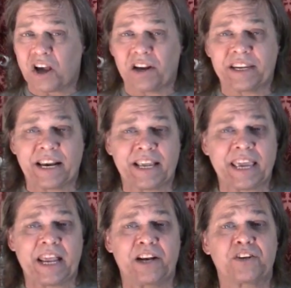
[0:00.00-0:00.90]
This is all
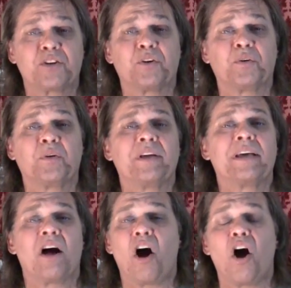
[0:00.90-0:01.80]
dedicated
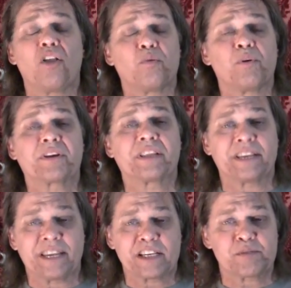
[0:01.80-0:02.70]
to all the
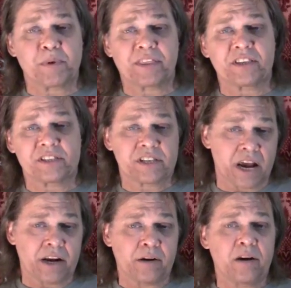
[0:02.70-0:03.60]
work that Dick Smith
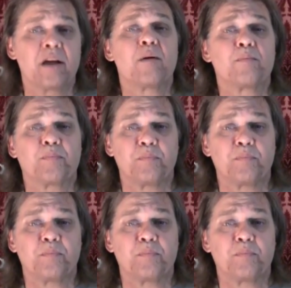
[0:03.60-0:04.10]
has done,